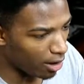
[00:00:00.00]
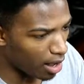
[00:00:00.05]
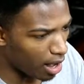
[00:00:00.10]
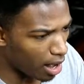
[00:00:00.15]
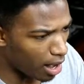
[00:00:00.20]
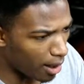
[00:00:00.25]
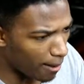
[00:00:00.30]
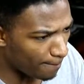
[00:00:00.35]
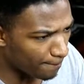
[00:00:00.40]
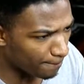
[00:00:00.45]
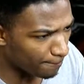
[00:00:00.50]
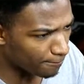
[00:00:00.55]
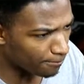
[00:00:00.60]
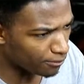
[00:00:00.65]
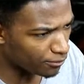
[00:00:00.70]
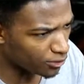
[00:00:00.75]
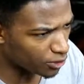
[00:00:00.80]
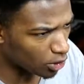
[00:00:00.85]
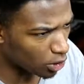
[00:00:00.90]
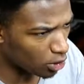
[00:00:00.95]
Um,
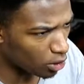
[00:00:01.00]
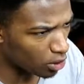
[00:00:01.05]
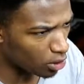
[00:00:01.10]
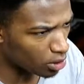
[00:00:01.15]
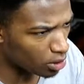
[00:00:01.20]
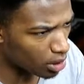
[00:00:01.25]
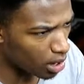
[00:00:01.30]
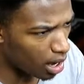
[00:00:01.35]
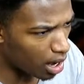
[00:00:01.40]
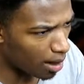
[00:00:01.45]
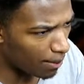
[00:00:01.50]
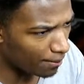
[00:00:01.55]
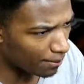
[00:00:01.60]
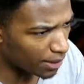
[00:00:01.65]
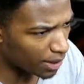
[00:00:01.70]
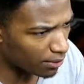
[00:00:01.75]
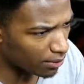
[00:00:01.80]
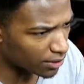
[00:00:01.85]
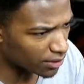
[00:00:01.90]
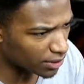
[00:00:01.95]
so um,
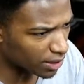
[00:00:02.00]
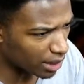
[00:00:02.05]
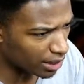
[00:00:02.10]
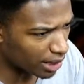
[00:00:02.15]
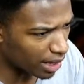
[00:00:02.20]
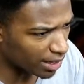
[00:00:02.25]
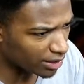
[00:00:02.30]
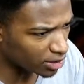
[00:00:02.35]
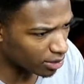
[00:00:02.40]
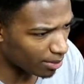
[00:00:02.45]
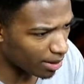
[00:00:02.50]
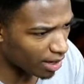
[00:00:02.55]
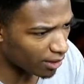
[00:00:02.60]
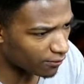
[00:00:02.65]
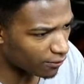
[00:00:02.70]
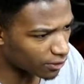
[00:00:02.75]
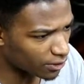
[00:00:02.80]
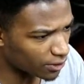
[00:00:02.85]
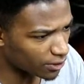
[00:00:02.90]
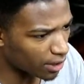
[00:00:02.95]
it was Alliance Armada
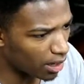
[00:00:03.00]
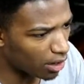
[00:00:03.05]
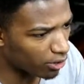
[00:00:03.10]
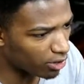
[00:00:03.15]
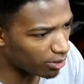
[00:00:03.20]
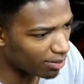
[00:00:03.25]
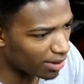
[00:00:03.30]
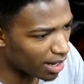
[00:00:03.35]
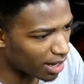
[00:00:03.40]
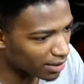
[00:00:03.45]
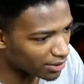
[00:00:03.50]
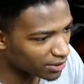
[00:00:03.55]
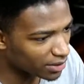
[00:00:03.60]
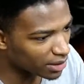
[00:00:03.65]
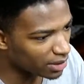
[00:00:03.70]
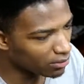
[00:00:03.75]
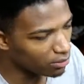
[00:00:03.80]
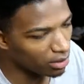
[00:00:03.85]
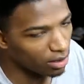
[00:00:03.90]
versus Hungrybox.